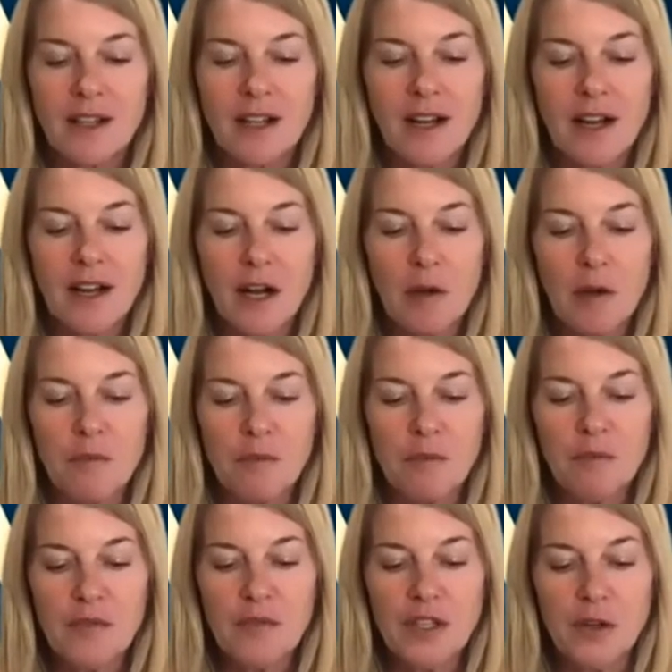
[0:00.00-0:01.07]

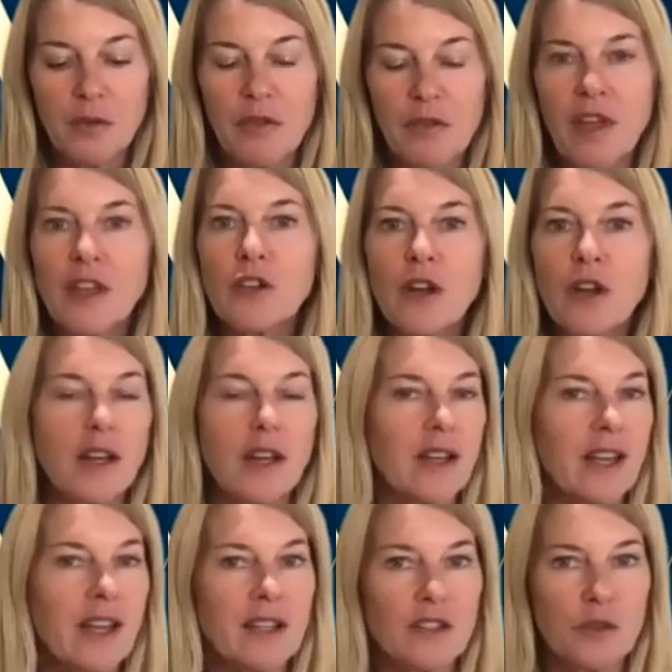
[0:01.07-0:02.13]
you know, then you're not going to
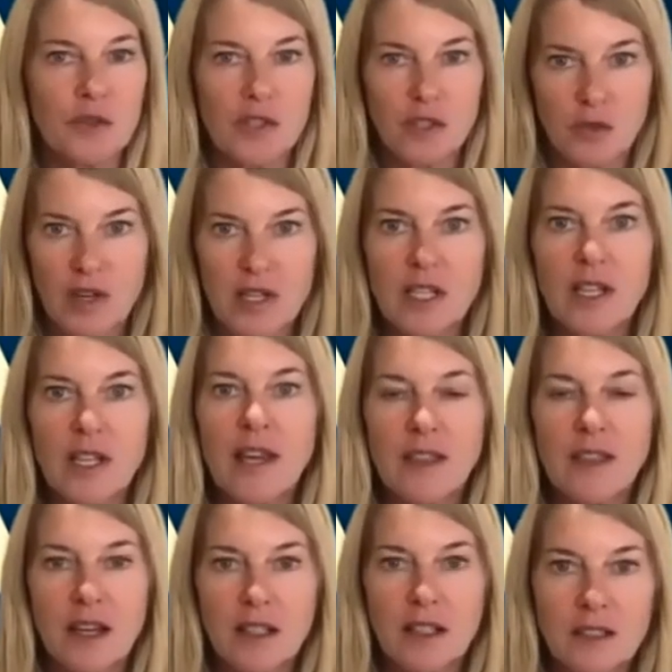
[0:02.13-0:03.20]
get into a situation like
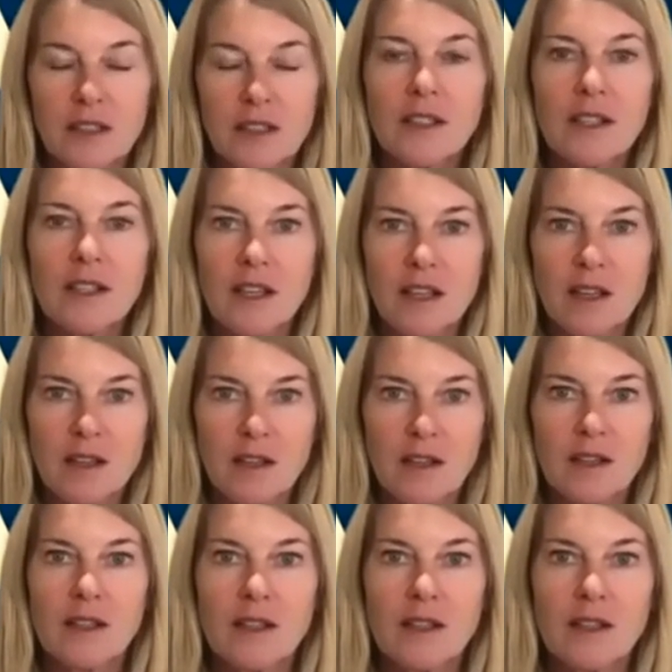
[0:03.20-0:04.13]
that. Mm-hmm.